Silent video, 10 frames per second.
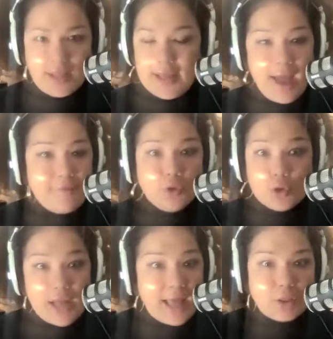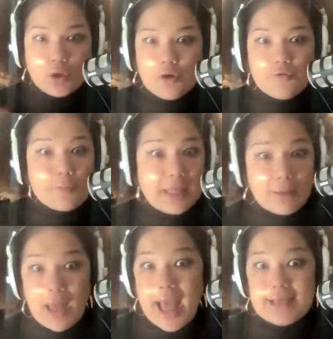Like I've learned, I learned from
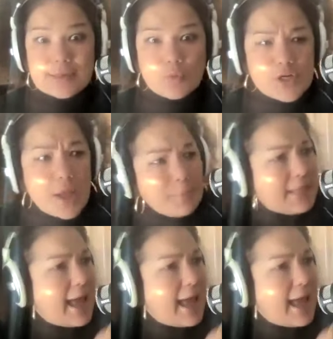him. I ask him questions.